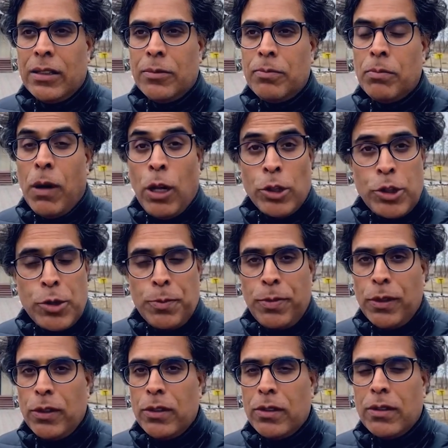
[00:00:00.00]

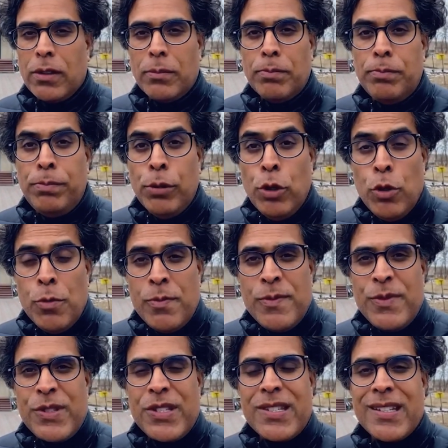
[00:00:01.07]
multiple
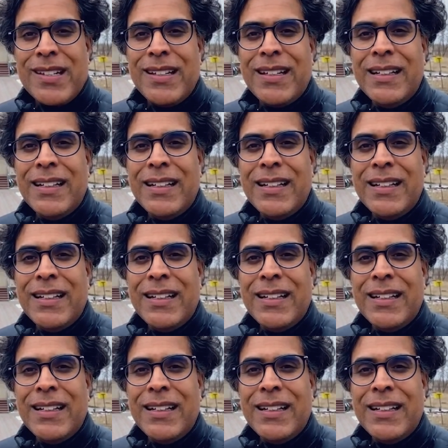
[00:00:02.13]
booms